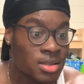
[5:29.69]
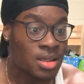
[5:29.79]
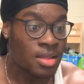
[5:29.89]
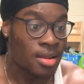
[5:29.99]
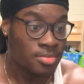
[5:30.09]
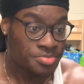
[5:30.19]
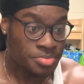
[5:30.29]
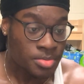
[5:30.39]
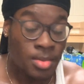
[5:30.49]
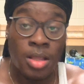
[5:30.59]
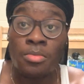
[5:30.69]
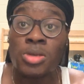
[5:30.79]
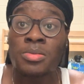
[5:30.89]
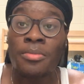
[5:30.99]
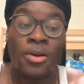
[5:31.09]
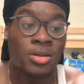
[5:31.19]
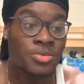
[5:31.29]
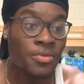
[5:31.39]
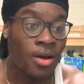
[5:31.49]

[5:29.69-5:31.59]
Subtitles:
I said that Pearl's memoir was